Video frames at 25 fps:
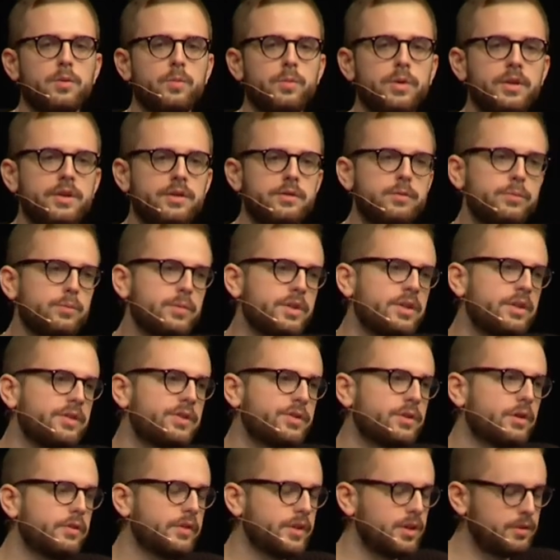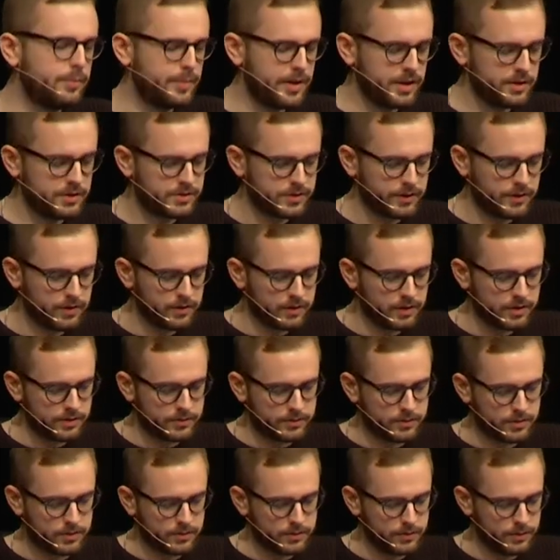We discovered it being turned
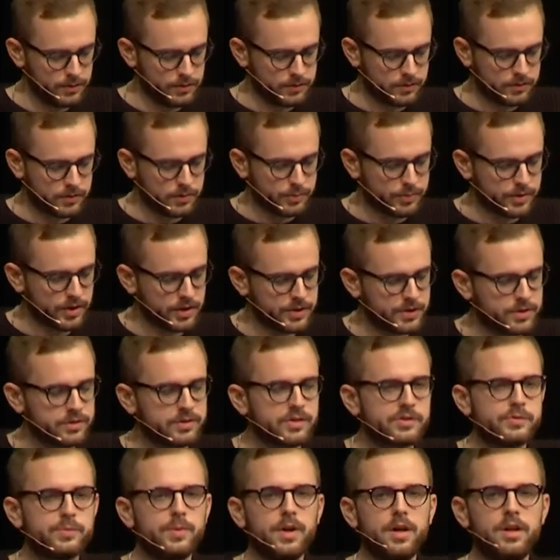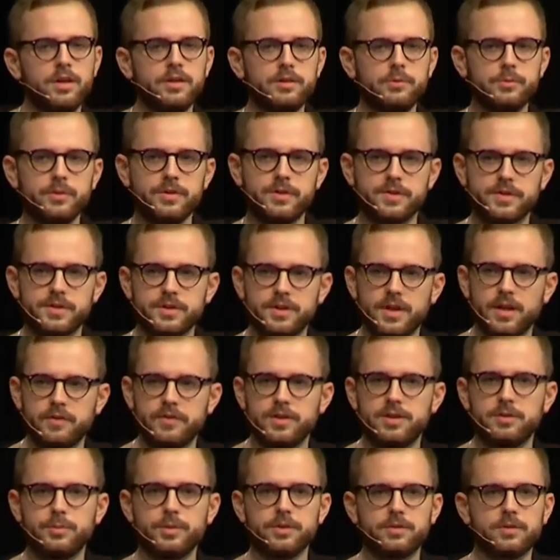into a tool for repression as well, and it was
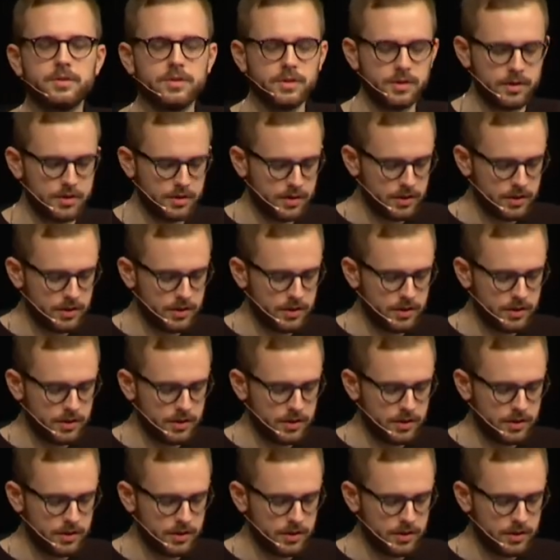inevitable.